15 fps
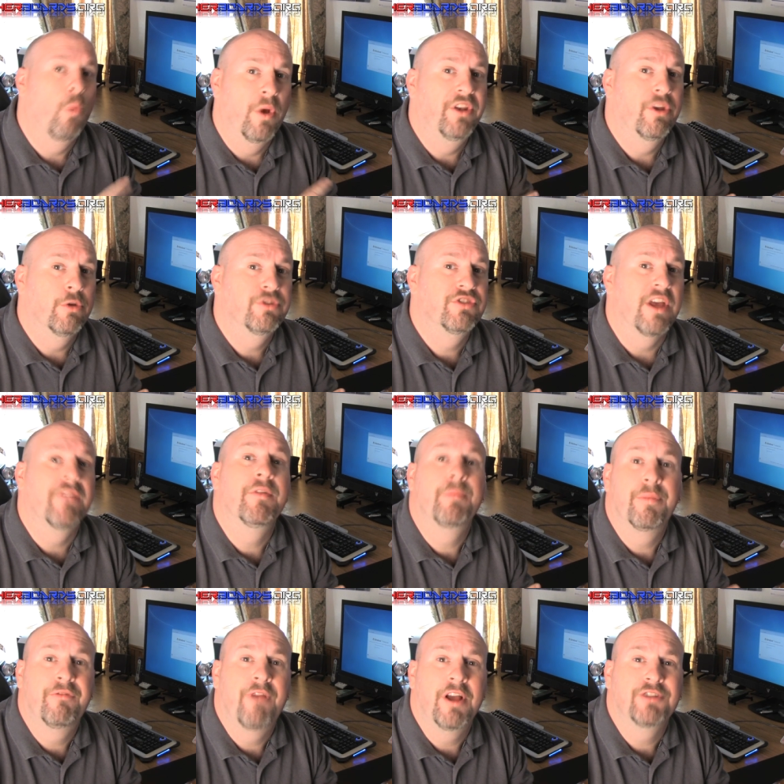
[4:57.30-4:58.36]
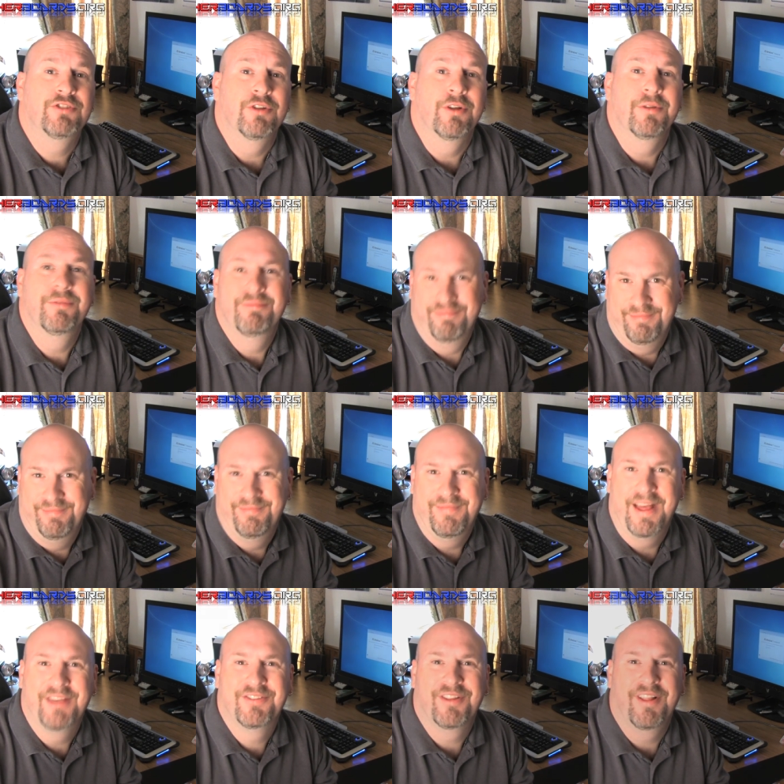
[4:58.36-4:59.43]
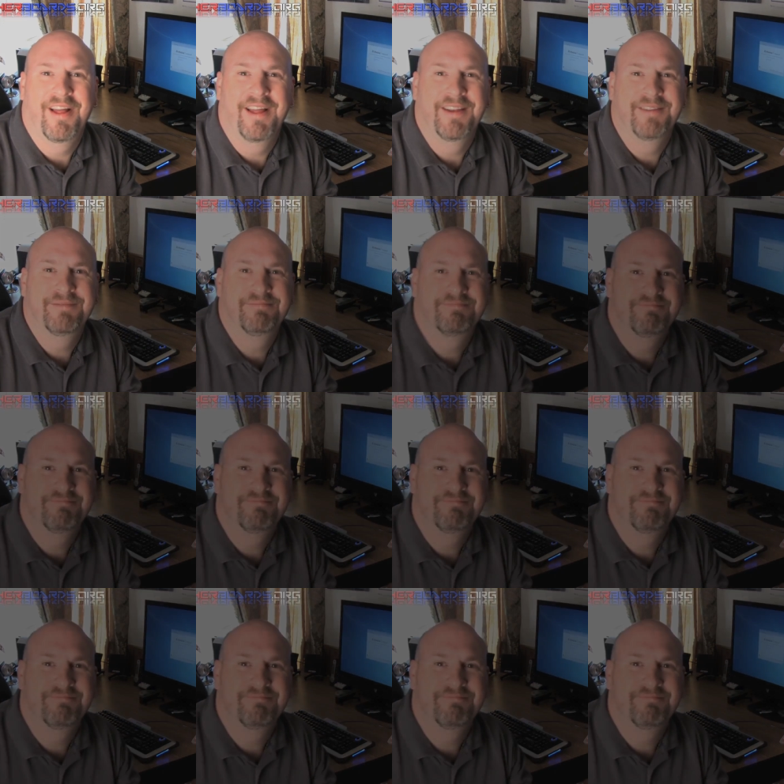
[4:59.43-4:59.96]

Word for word: Windows 7 Professional. Thanks a lot.